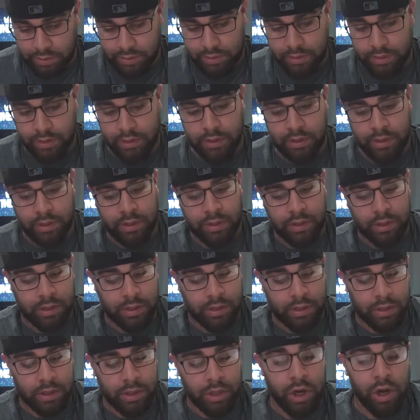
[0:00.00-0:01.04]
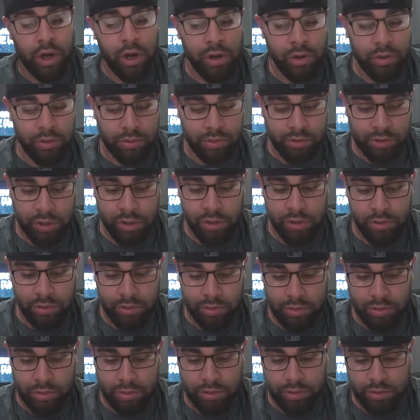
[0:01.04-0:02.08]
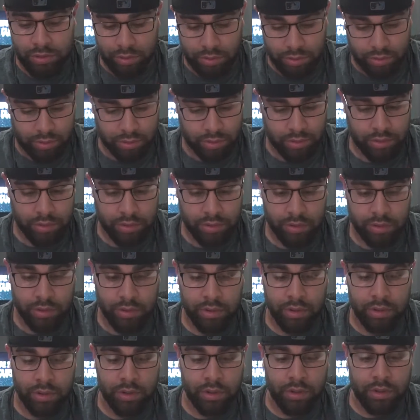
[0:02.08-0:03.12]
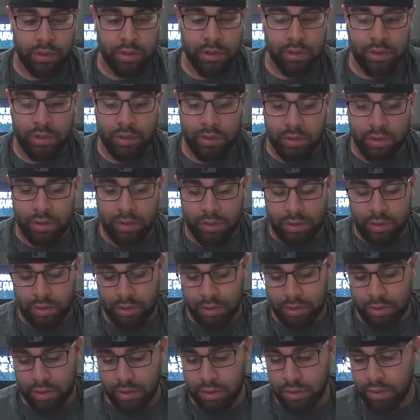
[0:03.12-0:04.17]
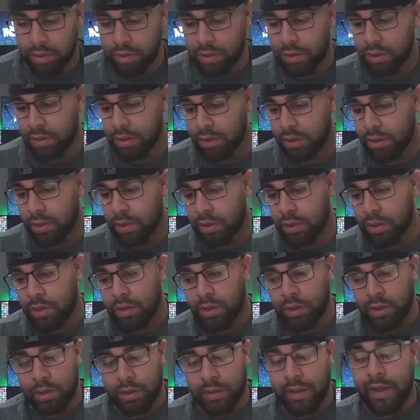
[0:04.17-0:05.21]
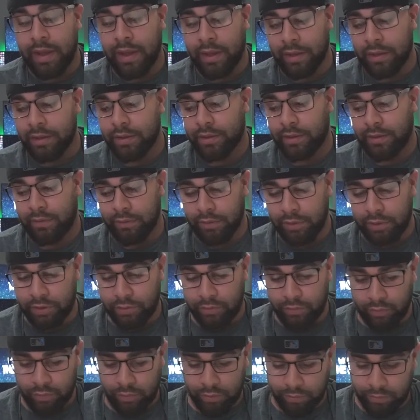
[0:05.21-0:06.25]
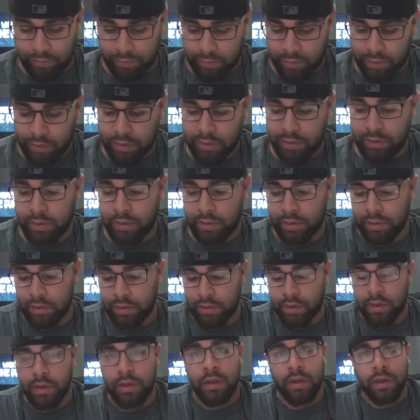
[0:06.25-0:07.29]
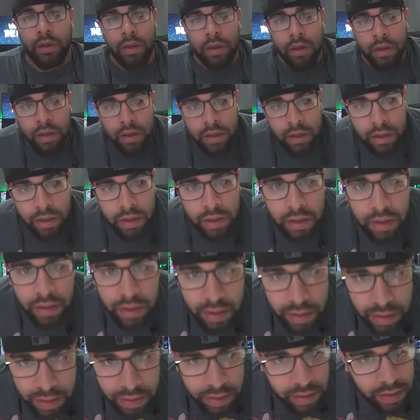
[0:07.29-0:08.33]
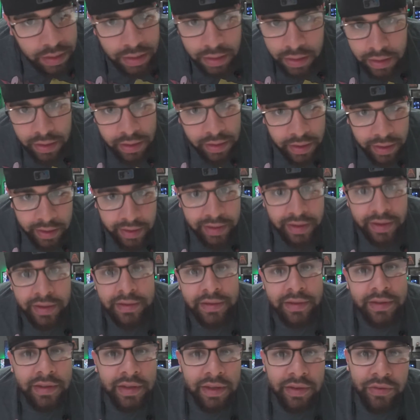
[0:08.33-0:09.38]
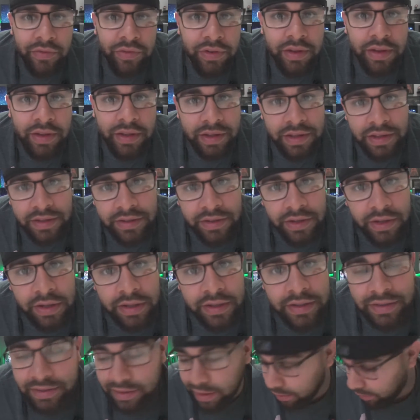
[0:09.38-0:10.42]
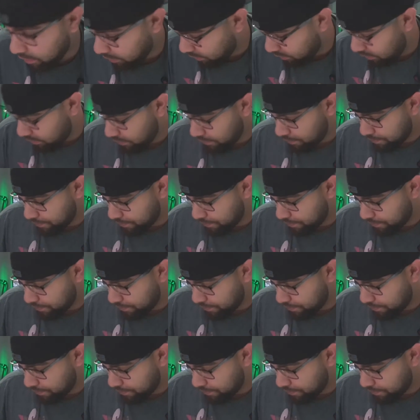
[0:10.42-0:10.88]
What? What? Go, go. Are you talking about the TV in my room? Yeah, the TV in your room. Yes, yes. He gets the TV and he's all excited.